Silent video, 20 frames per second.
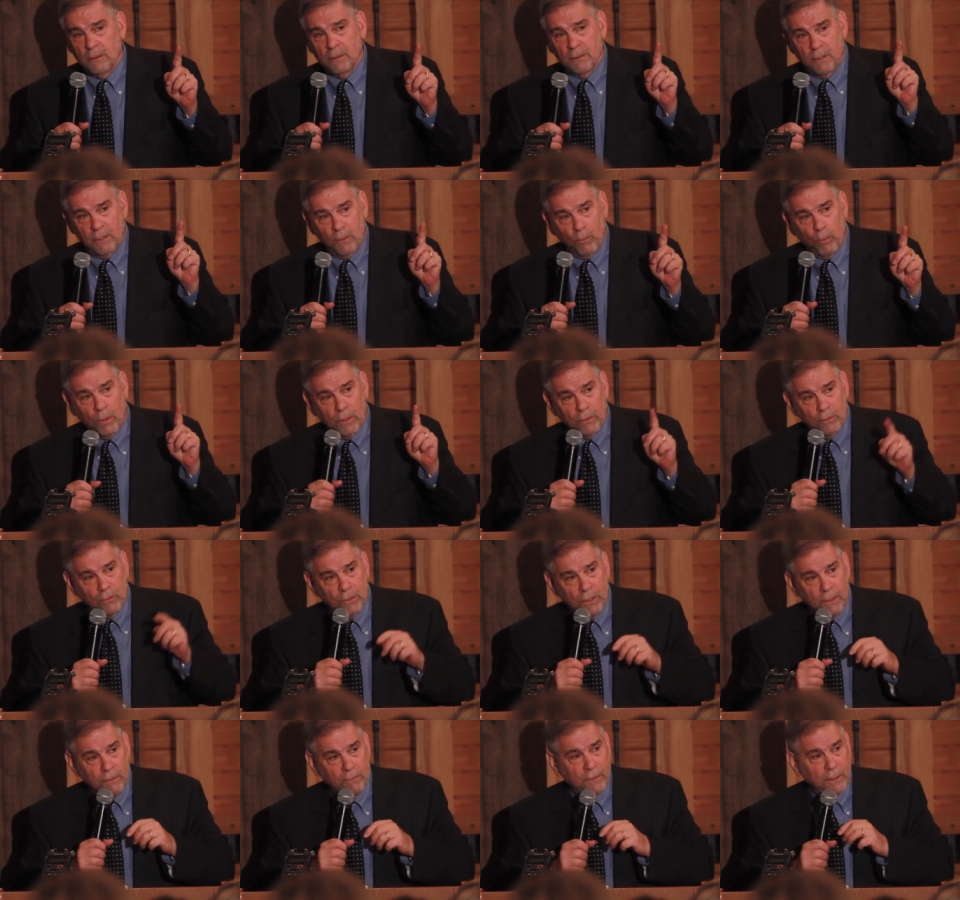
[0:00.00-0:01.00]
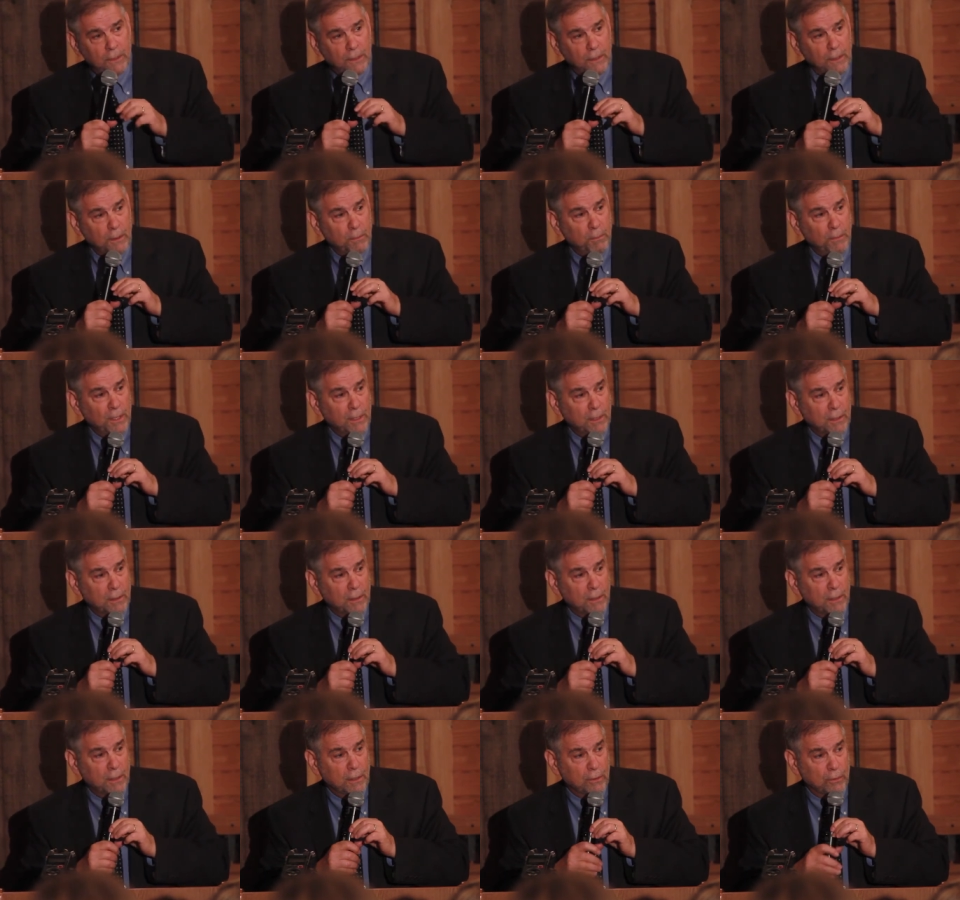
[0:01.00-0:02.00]
than it was even in the immediate
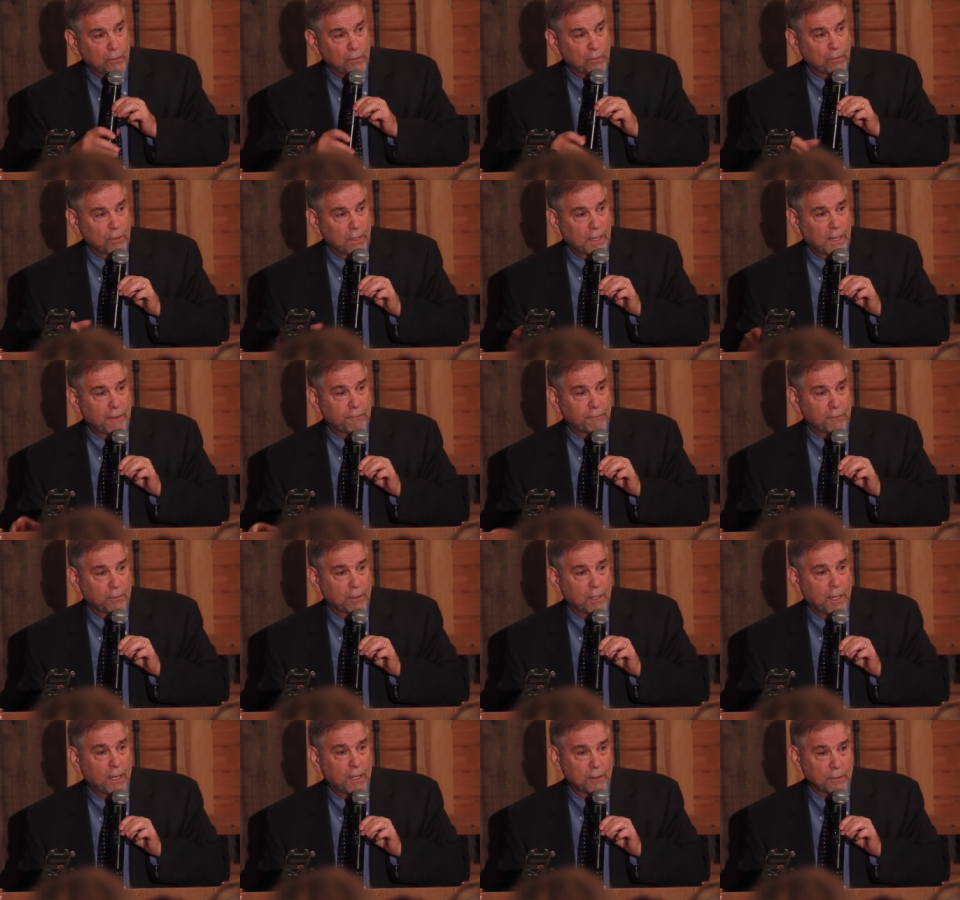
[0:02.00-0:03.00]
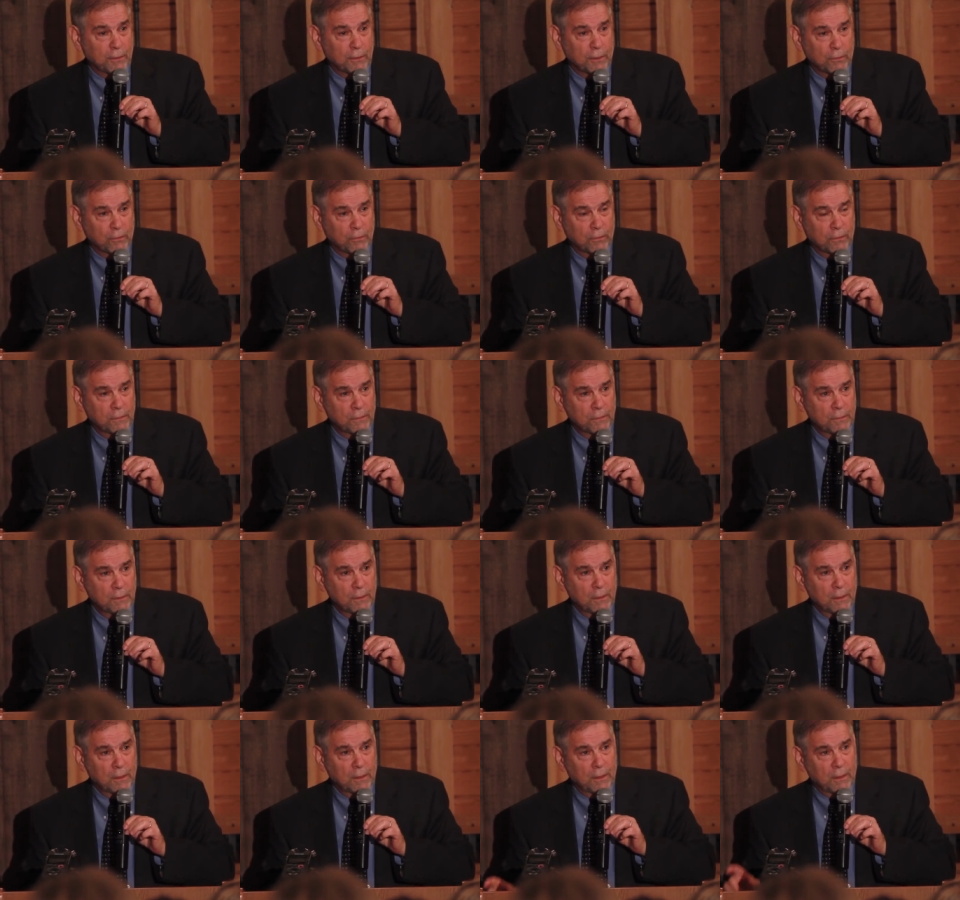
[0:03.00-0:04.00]
years after the Holocaust.
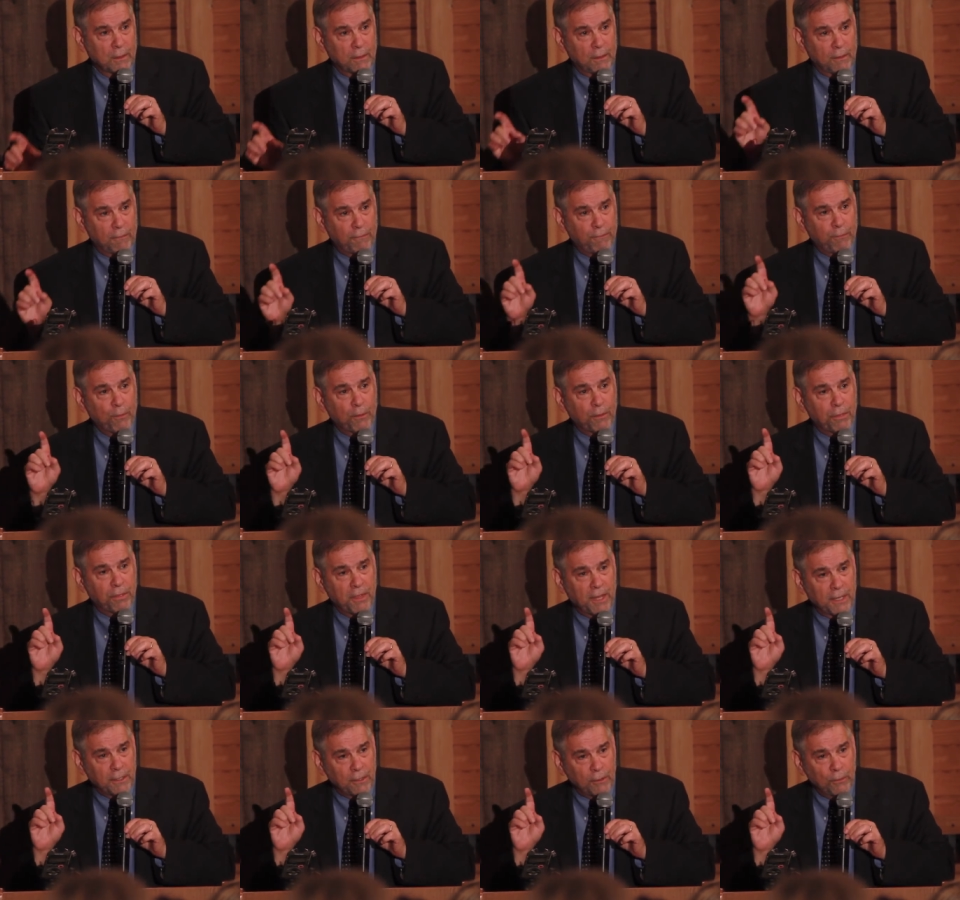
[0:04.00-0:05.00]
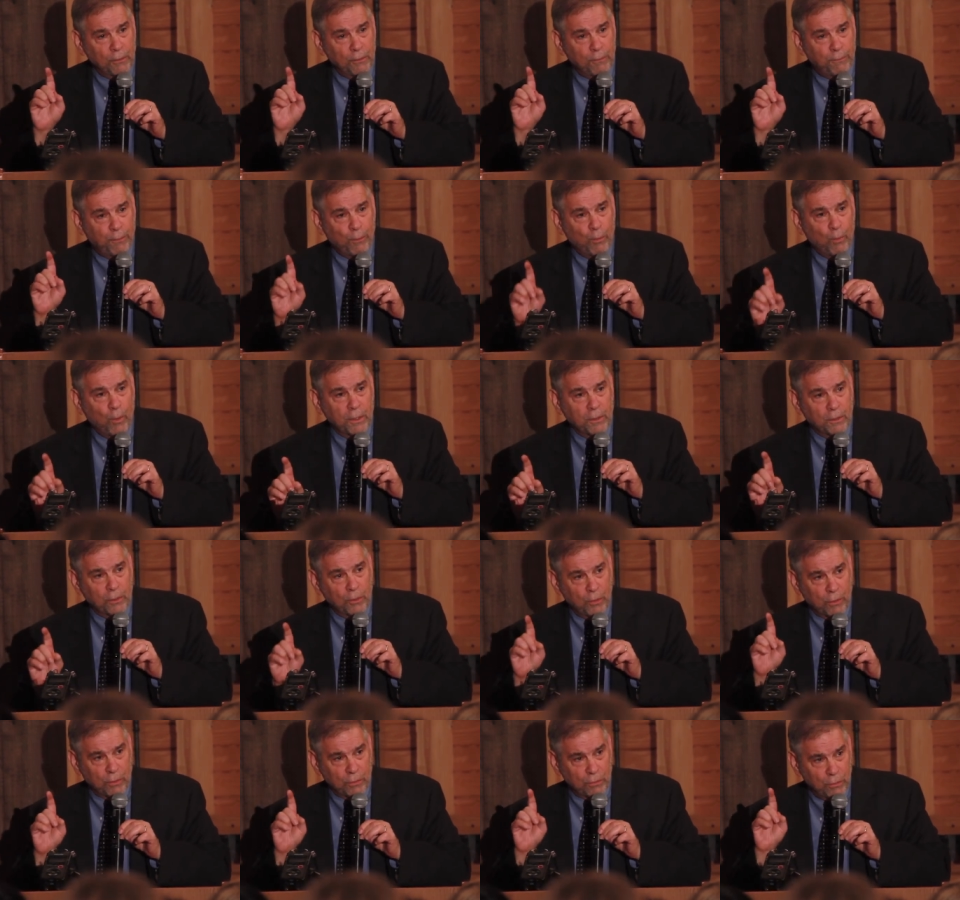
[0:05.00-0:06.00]
Therefore, thank you for what
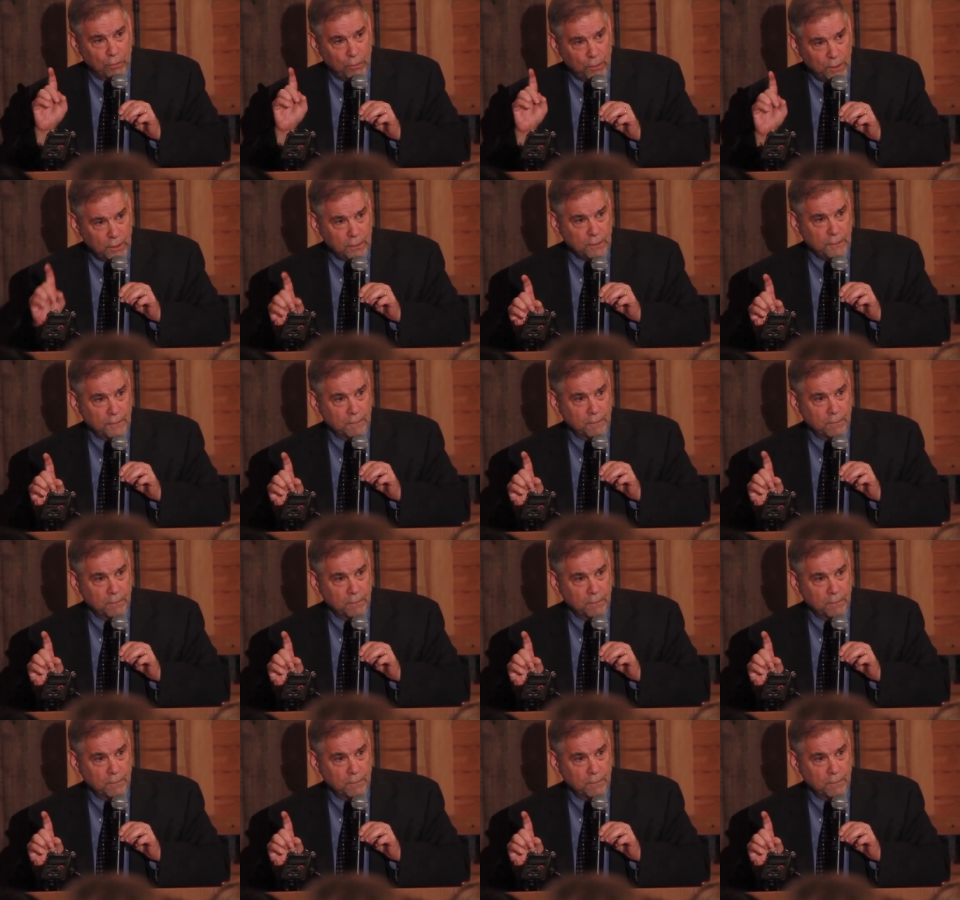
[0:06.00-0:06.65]
you're doing.